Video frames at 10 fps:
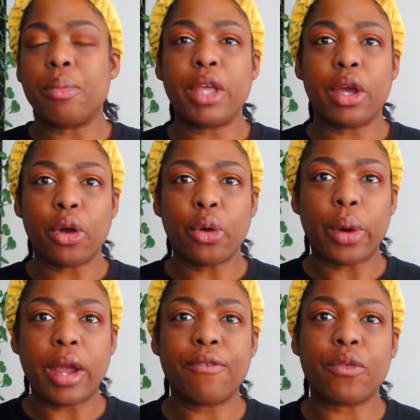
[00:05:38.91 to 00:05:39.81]
They are
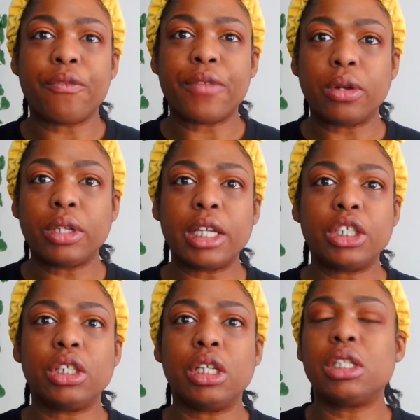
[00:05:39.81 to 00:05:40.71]
great for
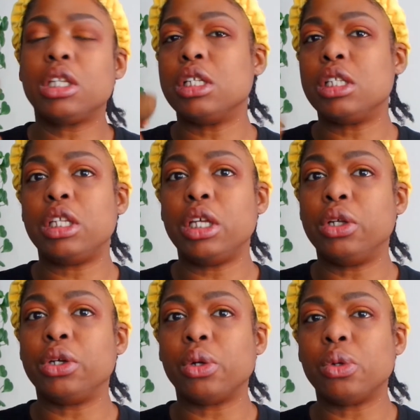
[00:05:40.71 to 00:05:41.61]
foundations,
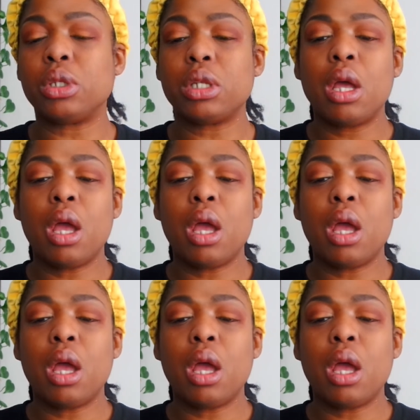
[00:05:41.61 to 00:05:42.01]
concealers.